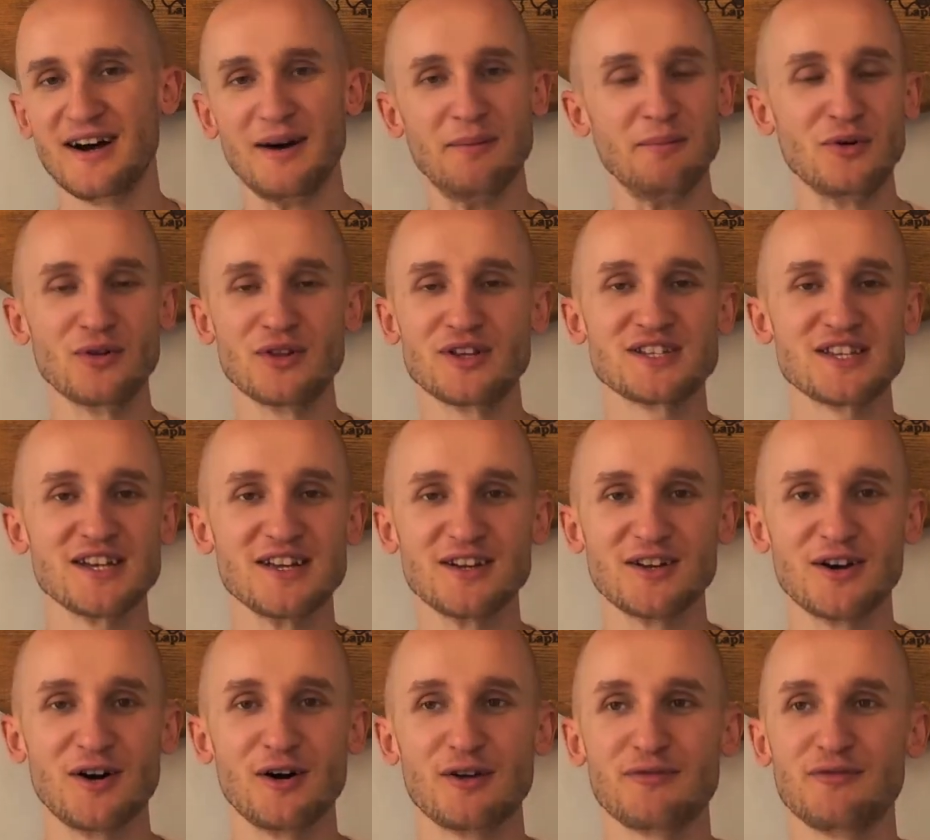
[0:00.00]
I'm only
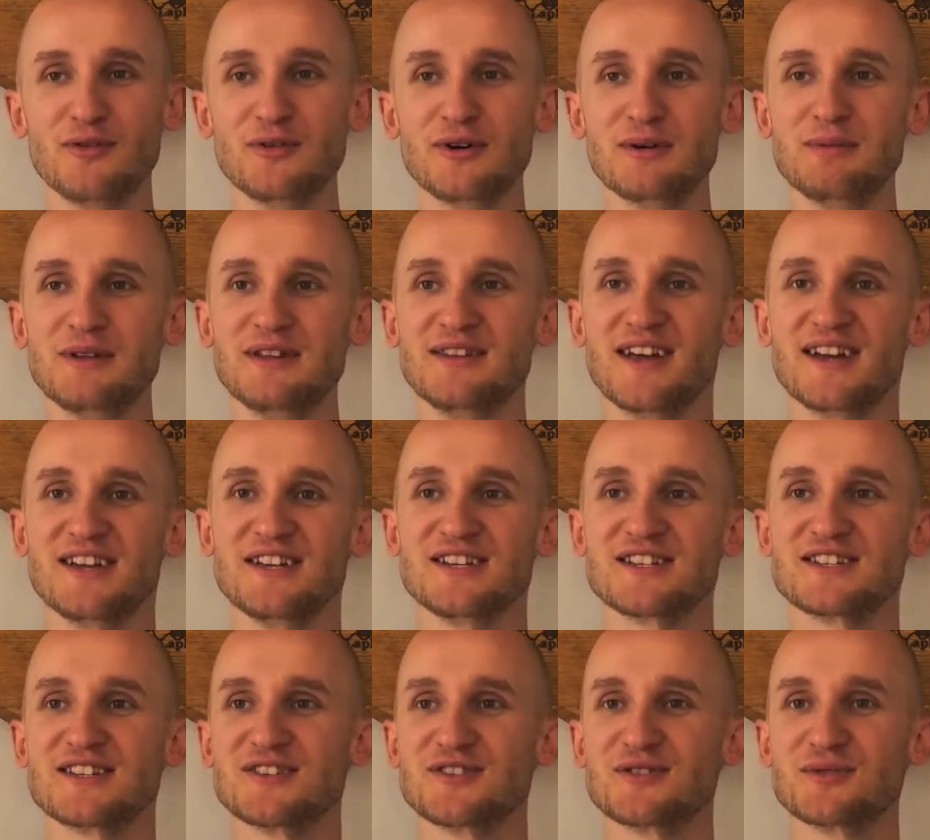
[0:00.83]
saying colourful would be
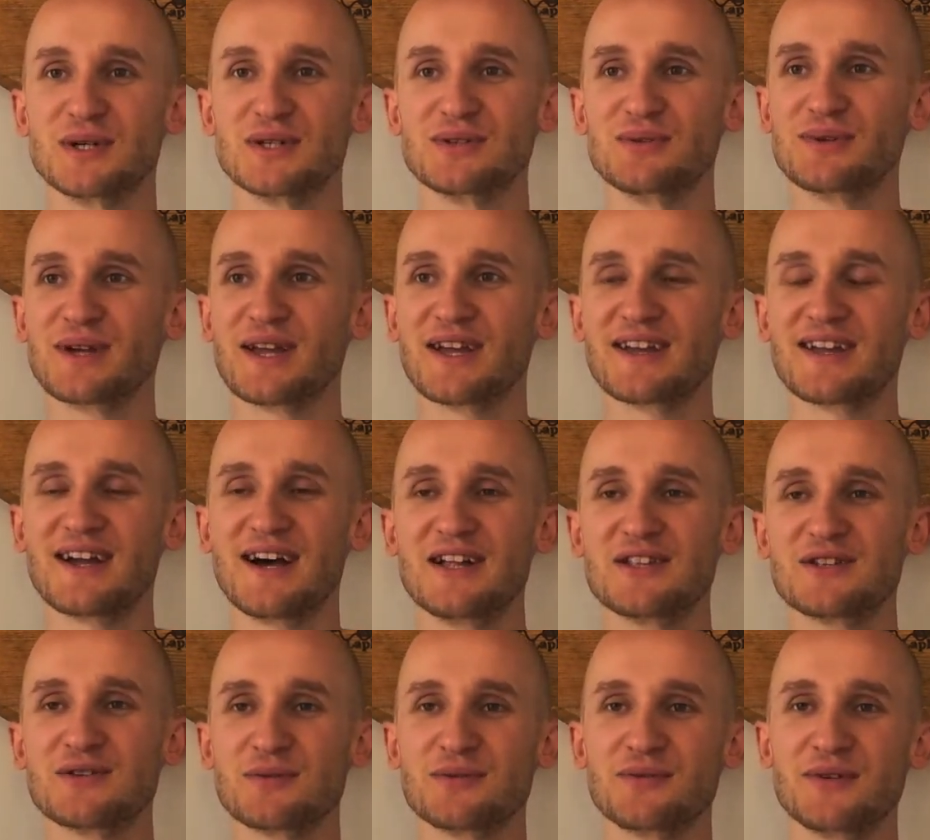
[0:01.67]
nice, and so I don't get
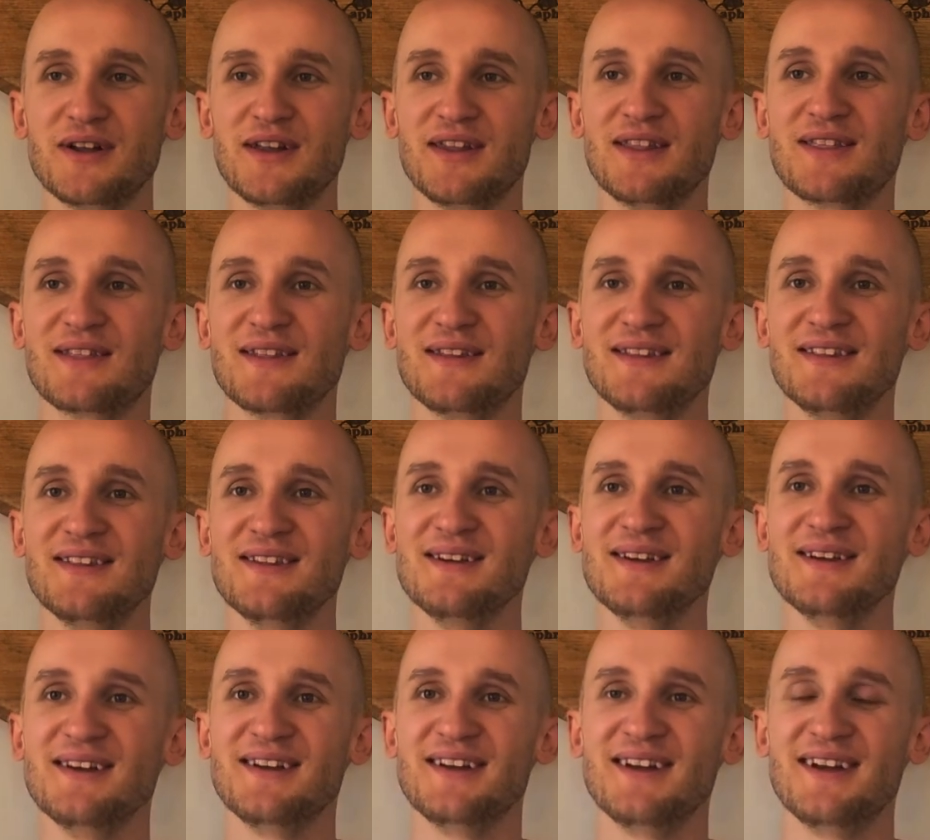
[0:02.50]
cancelled or
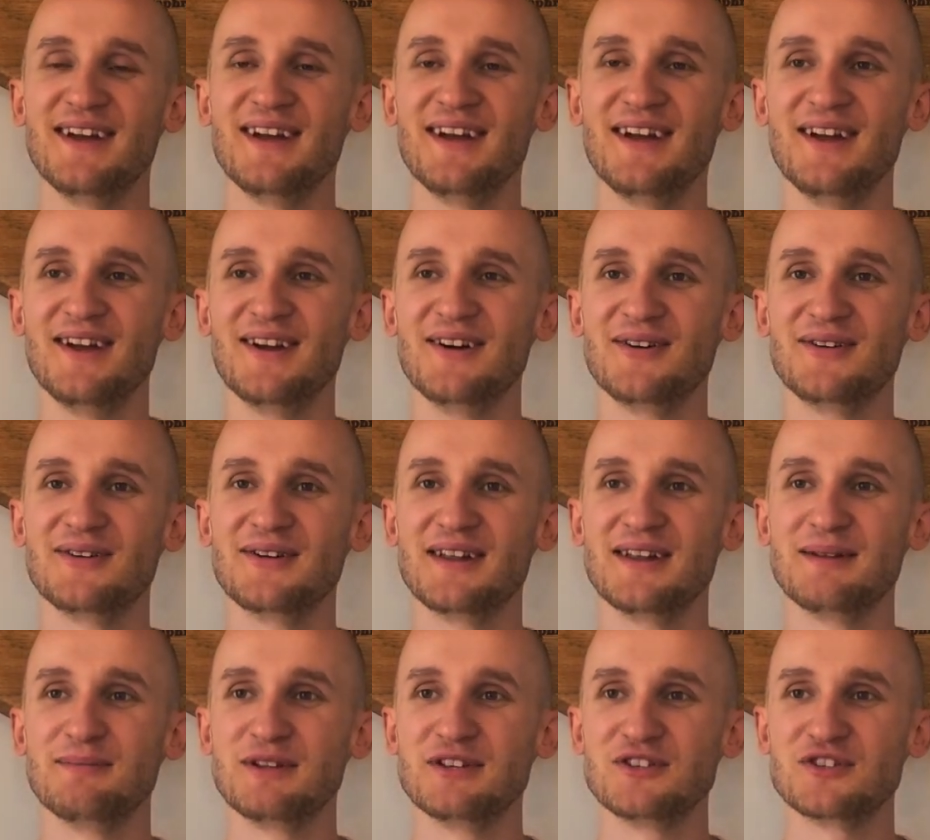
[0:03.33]
anything, uh,
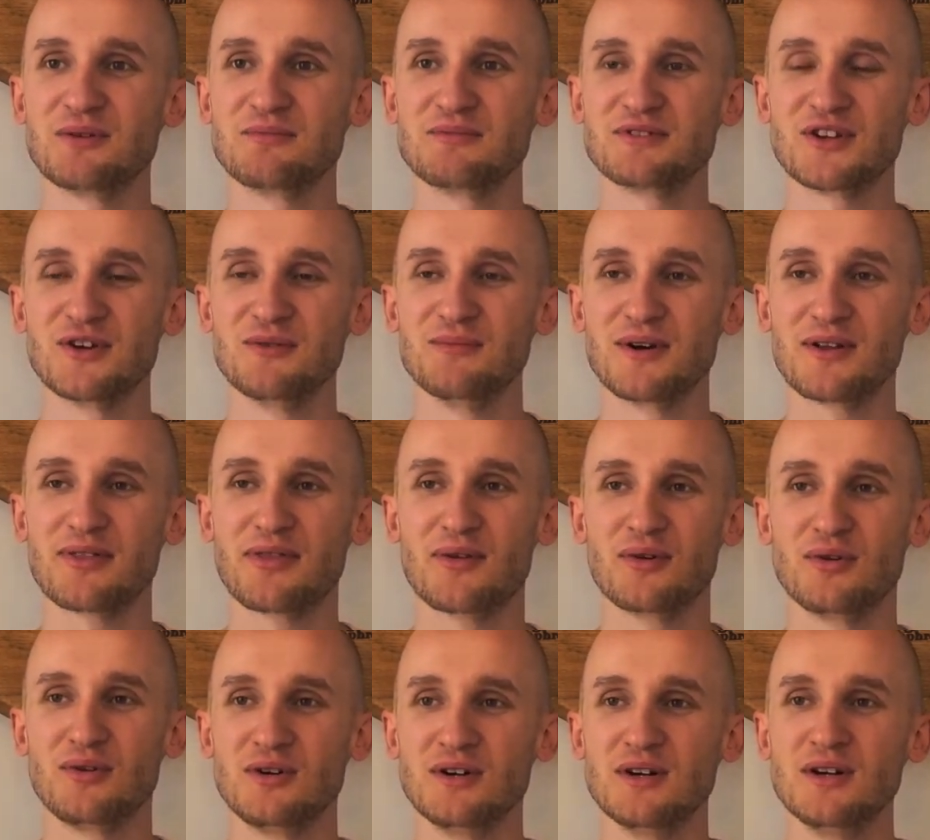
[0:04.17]
or anybody jumps down my
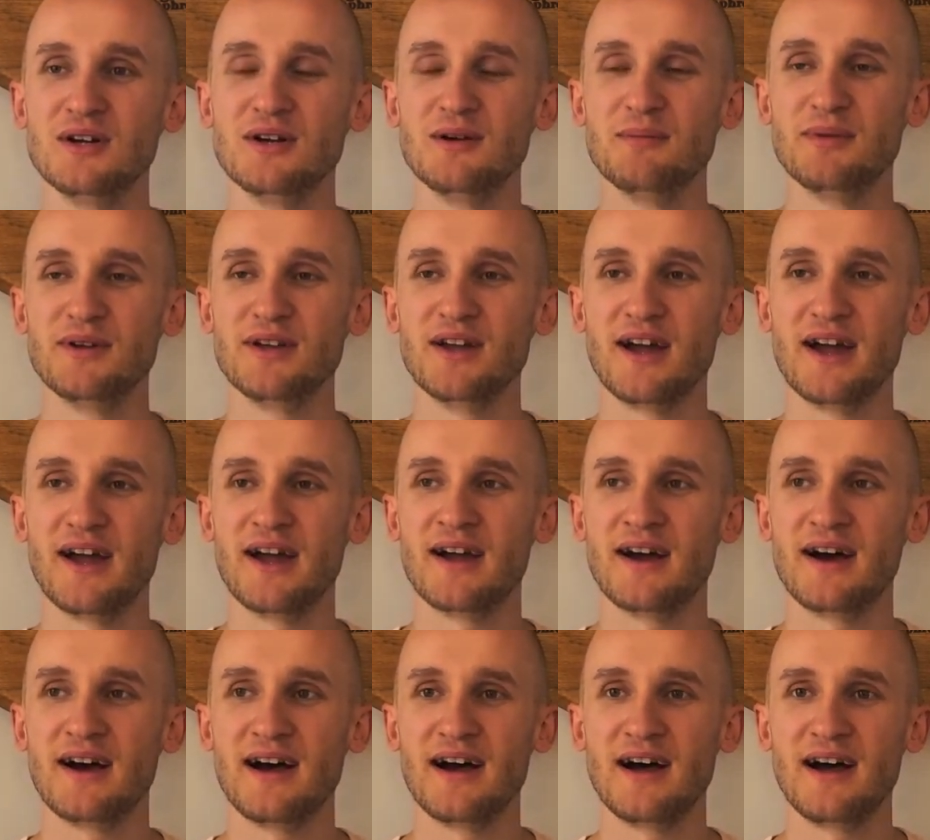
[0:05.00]
throat. But
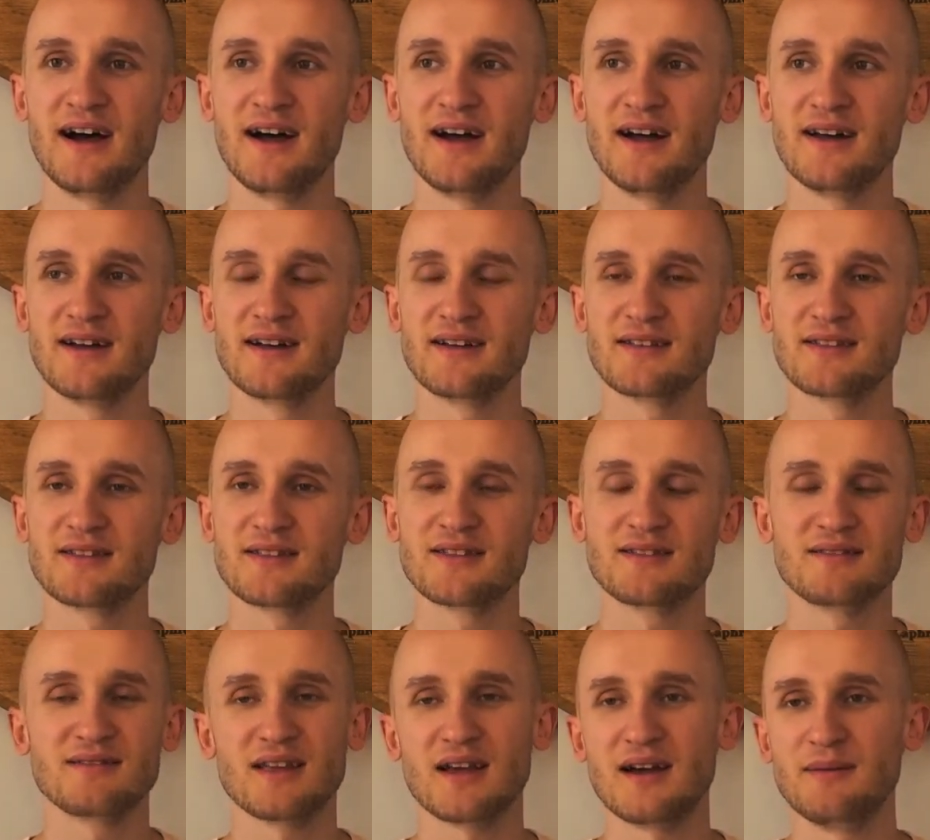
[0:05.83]
yeah, I,
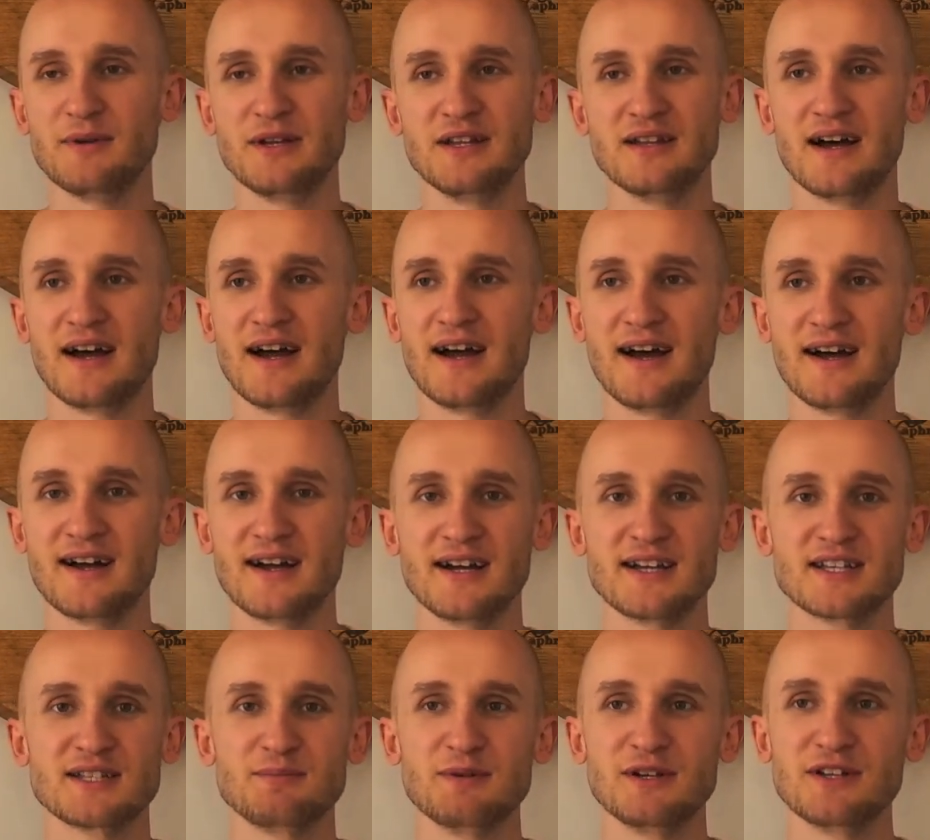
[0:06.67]
I mean,
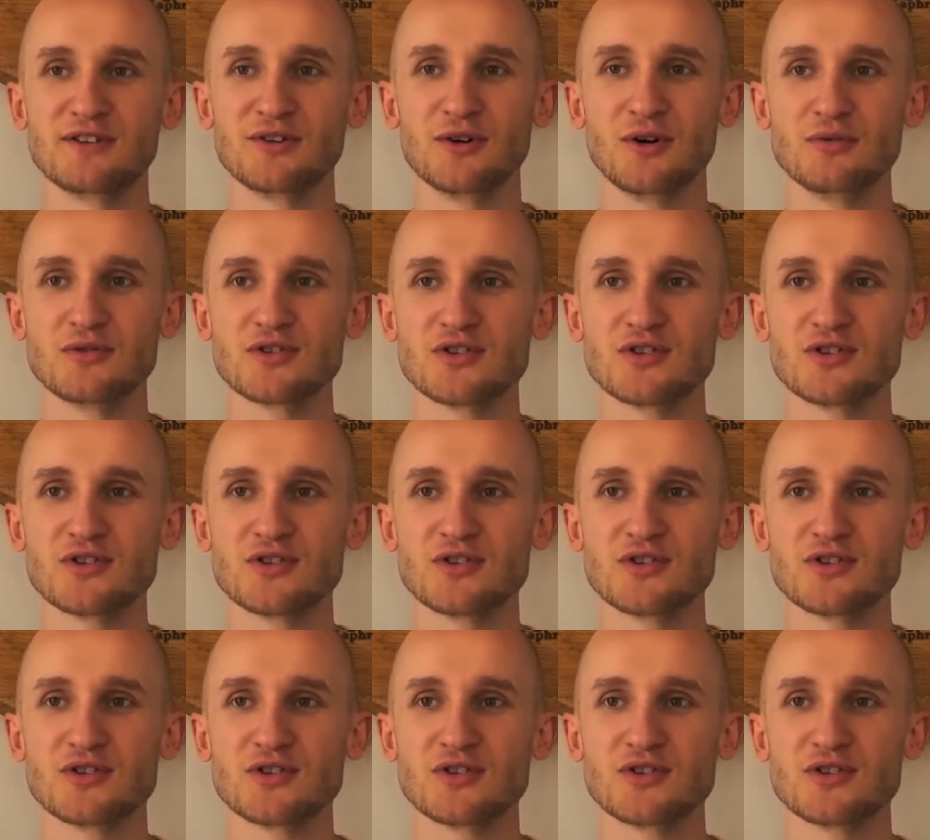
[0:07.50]
I, I speak to